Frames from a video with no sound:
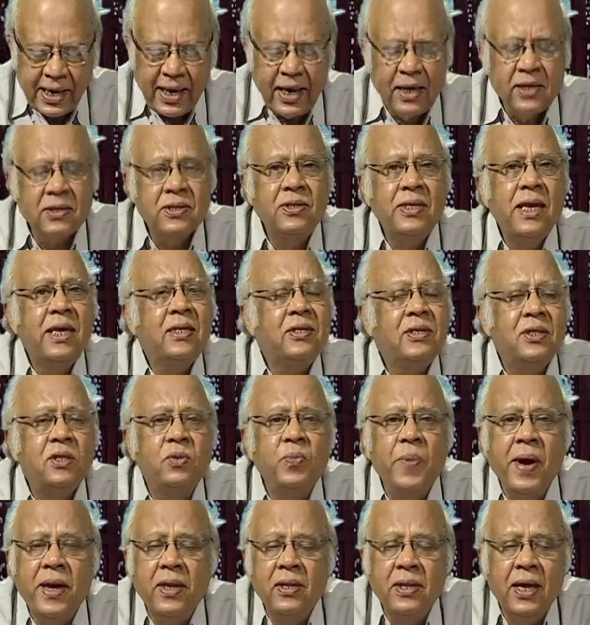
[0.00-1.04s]
against this,
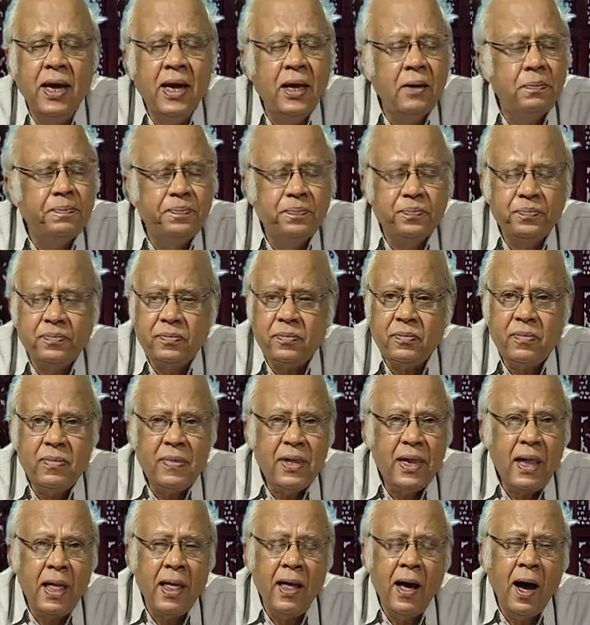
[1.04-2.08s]
when the
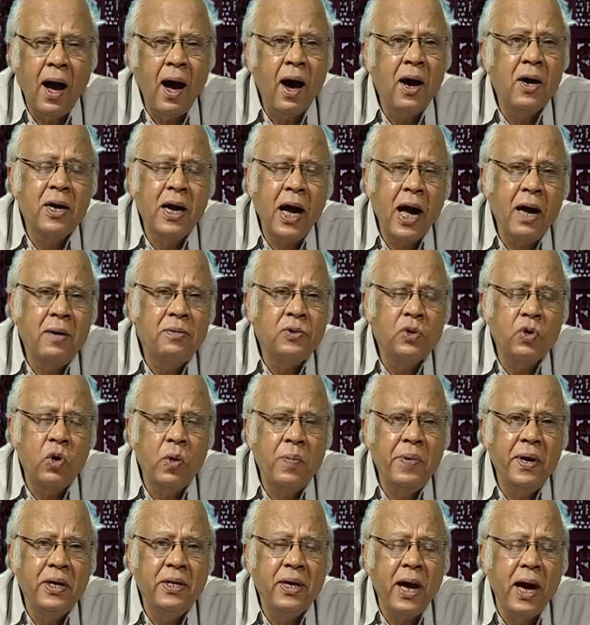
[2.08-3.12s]
archives,
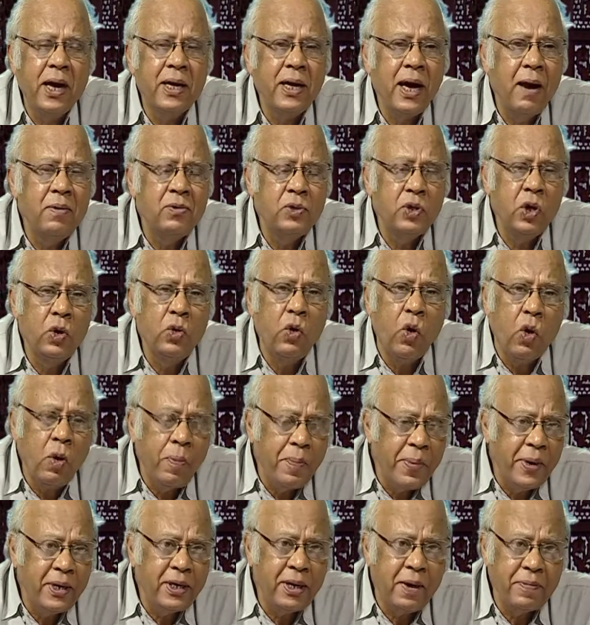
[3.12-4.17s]
Soviet archives were
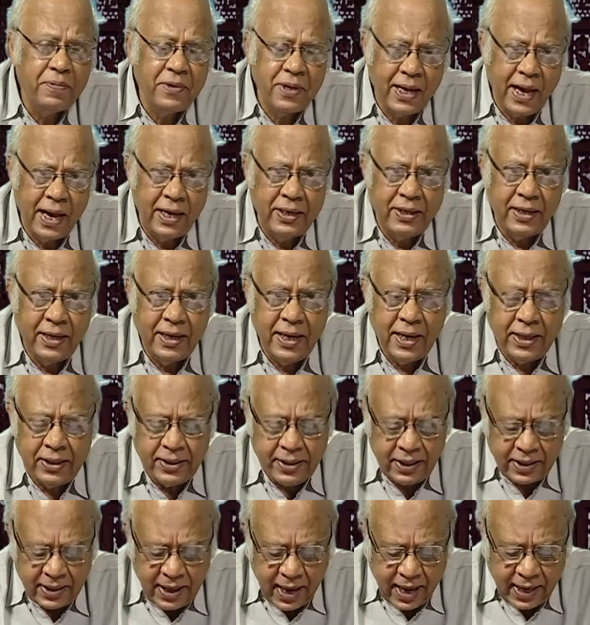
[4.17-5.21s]
opened after
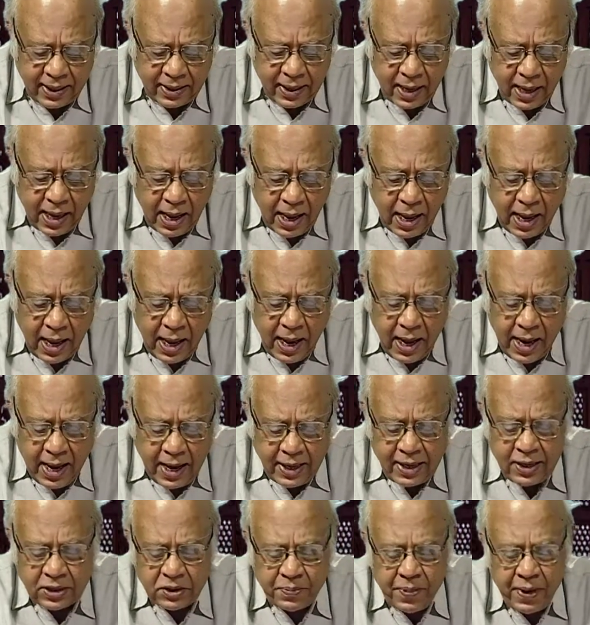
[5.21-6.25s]
1989,
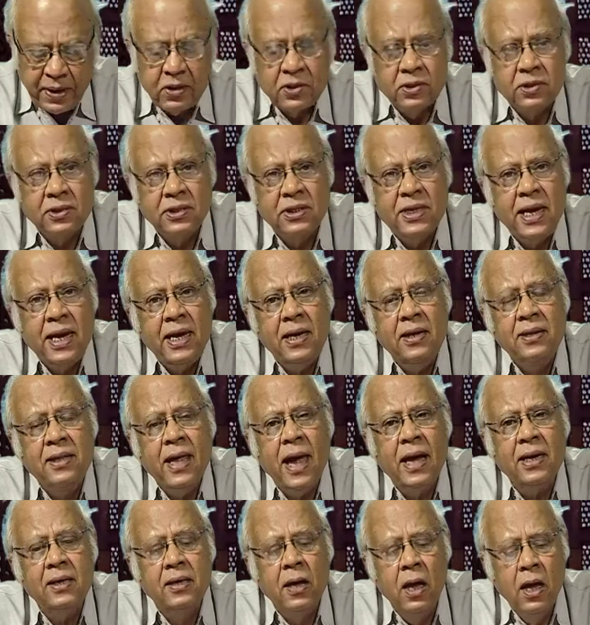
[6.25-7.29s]
it has been seen
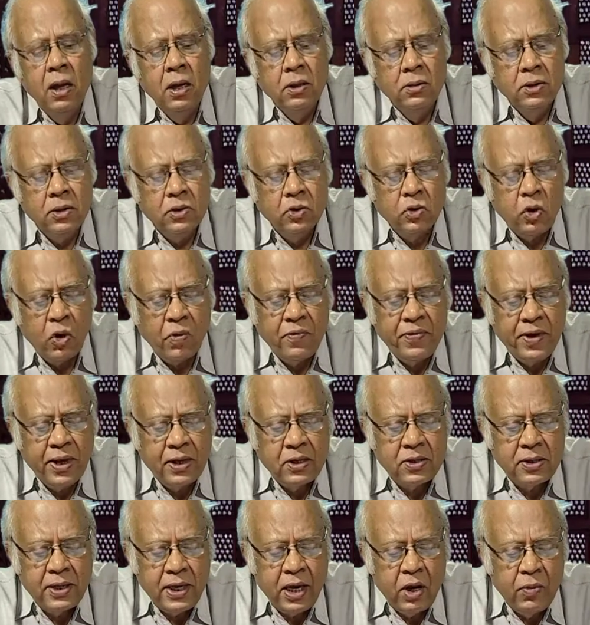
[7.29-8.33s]
that the
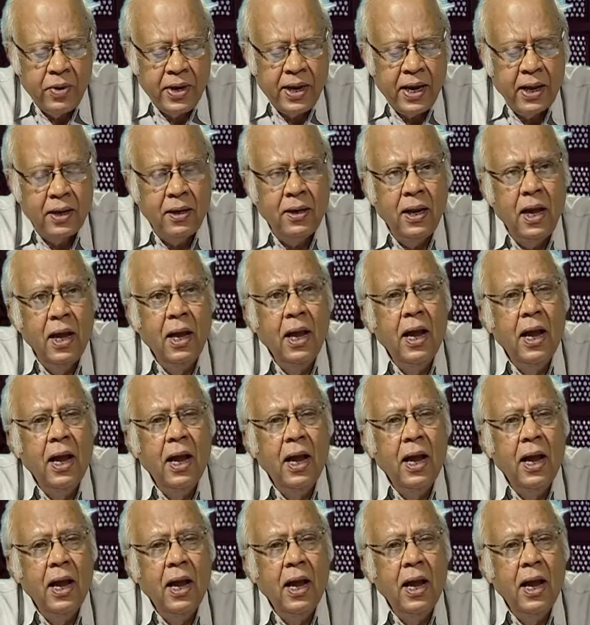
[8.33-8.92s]
Soviet Union